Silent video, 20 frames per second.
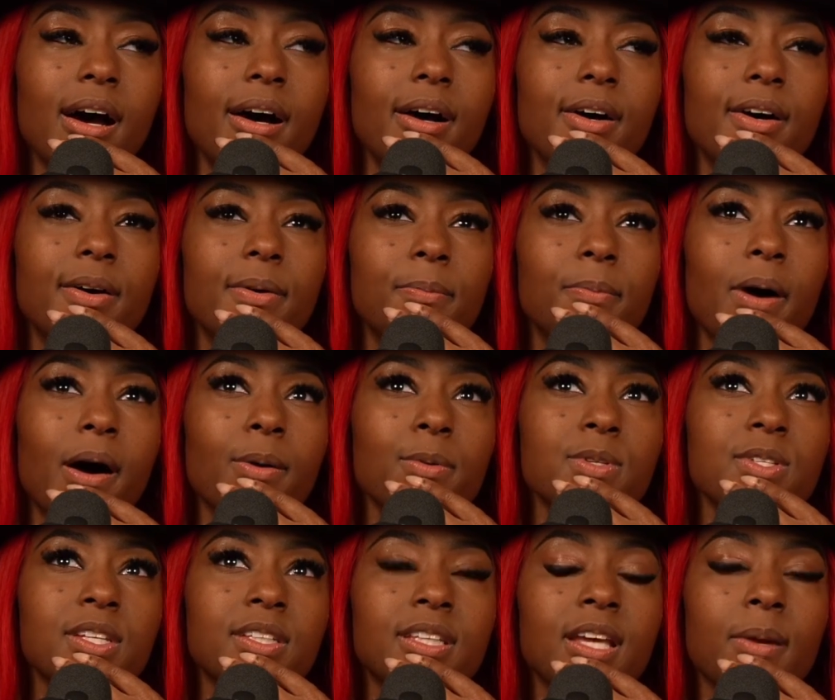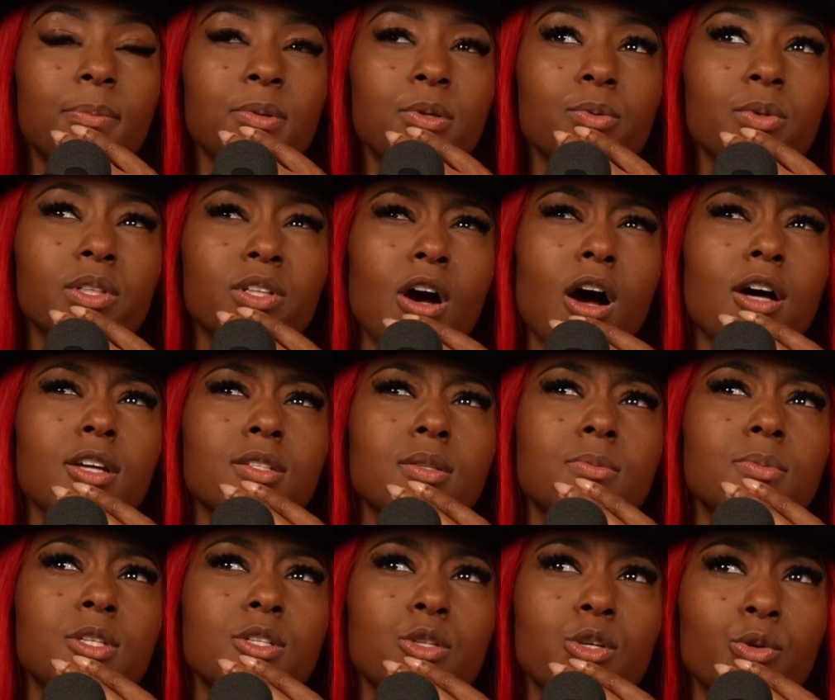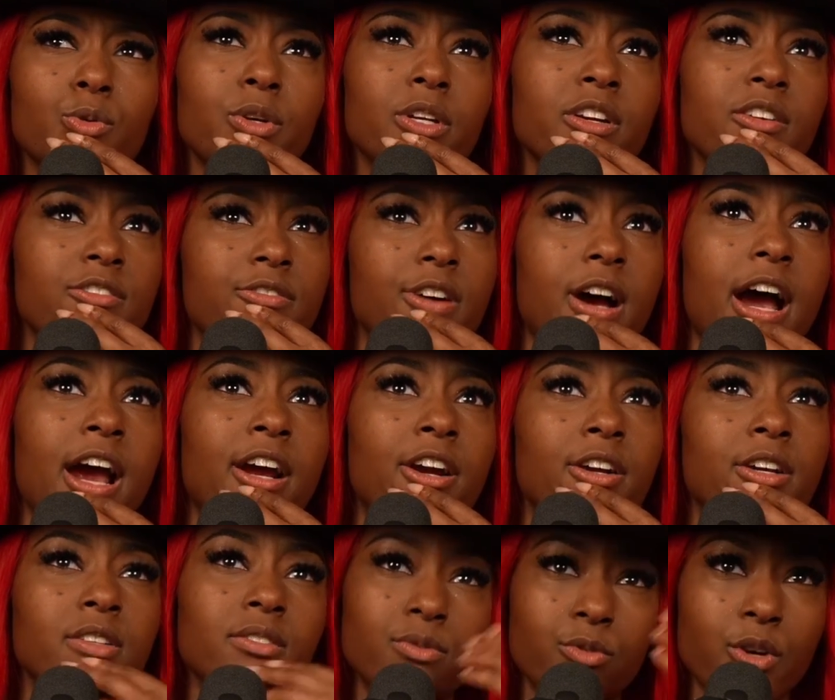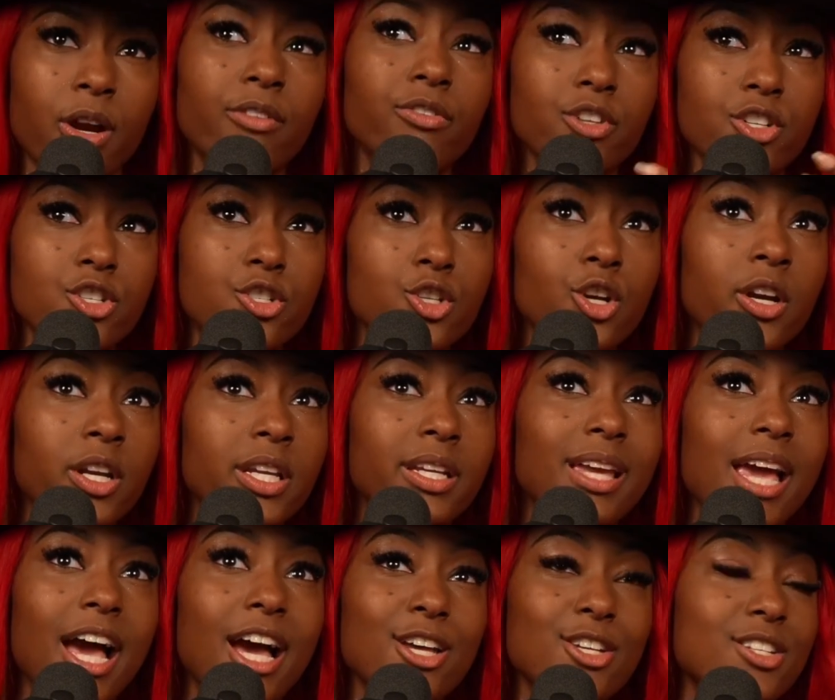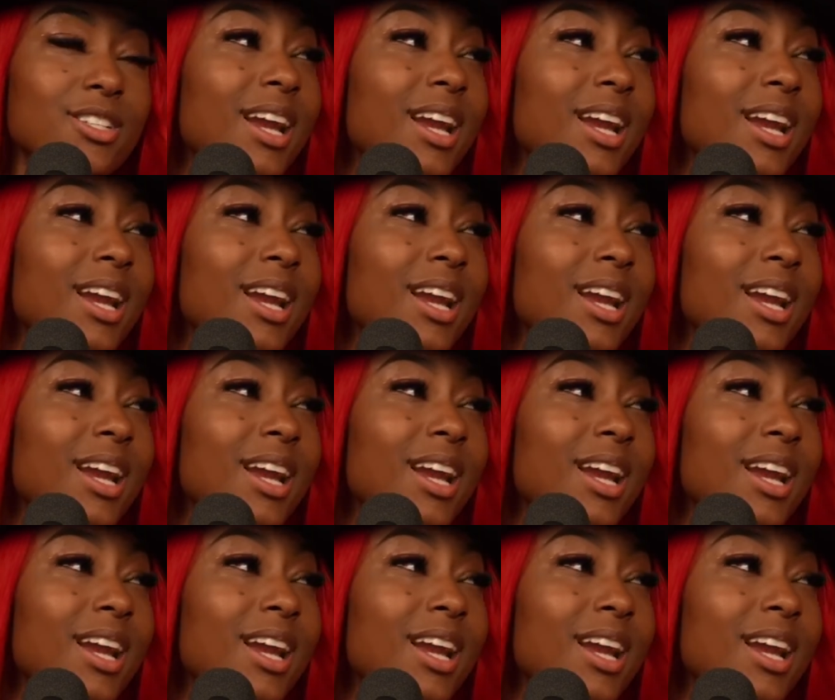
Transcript: I was like, that'd be really awesome to do a Ring of Fire and reference Johnny Cash.